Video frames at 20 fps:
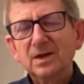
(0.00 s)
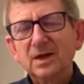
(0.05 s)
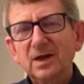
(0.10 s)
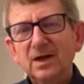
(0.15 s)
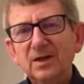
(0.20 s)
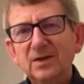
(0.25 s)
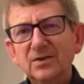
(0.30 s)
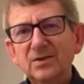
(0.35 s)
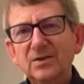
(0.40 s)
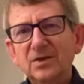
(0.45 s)

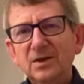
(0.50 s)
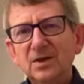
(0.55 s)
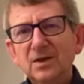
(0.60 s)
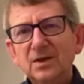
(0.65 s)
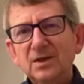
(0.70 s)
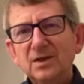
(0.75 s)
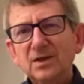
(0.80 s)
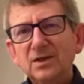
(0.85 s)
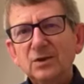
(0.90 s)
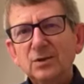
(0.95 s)
And,
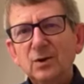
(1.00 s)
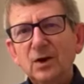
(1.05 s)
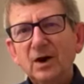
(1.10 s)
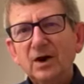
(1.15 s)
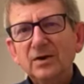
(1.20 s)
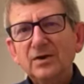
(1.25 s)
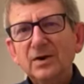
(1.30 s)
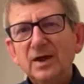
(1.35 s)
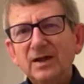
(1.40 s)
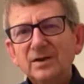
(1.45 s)
you know,
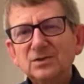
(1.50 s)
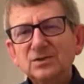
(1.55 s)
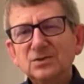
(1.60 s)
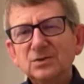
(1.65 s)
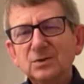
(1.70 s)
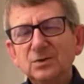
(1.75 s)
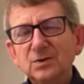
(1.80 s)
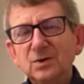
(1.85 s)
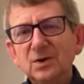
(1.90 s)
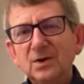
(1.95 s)
our
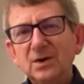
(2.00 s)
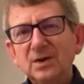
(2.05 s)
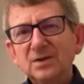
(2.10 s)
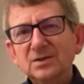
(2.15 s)
natural